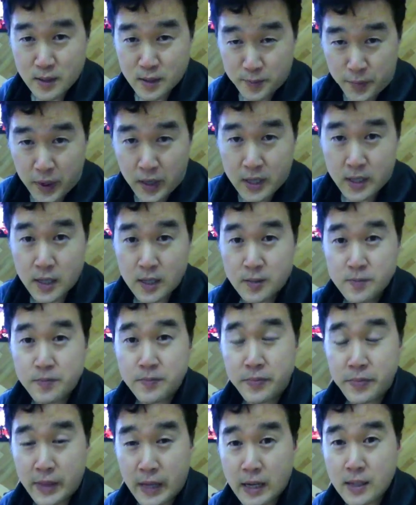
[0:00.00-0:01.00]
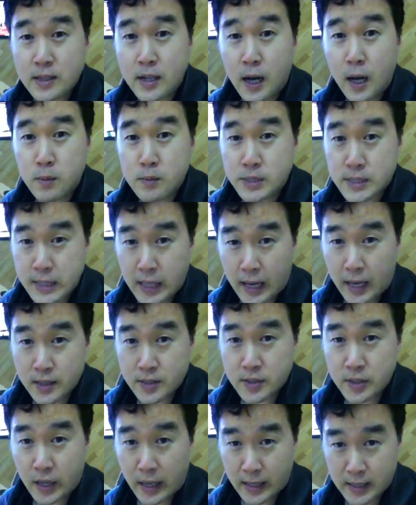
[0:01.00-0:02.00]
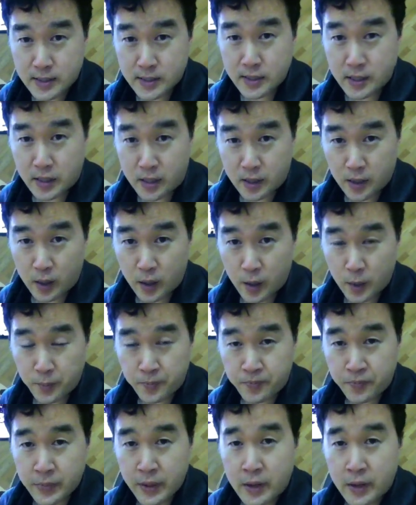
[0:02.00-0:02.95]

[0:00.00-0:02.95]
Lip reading: Sparka.com/SEO.